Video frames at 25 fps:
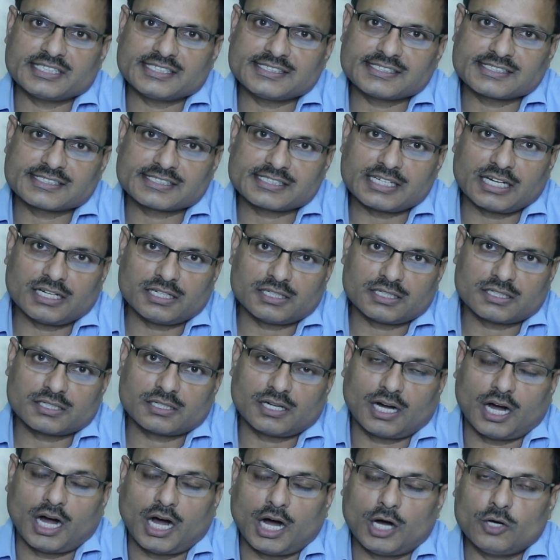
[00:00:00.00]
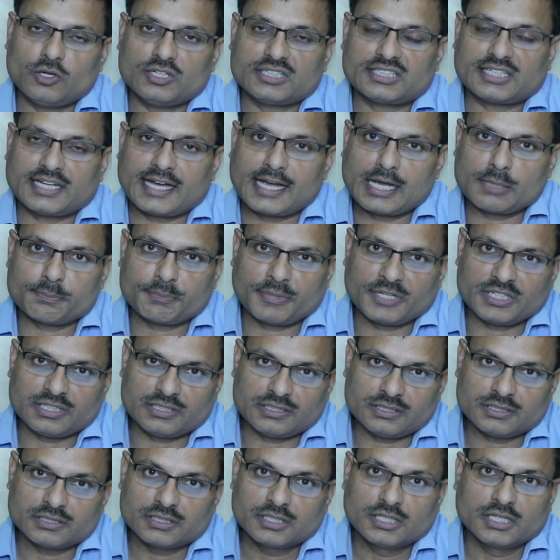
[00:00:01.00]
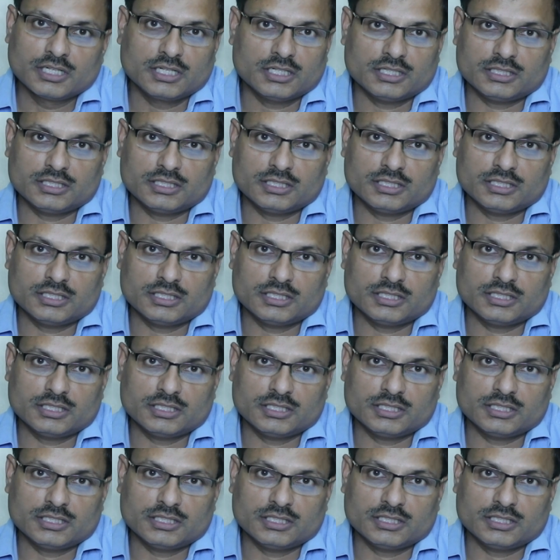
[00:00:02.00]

insult, how it happened,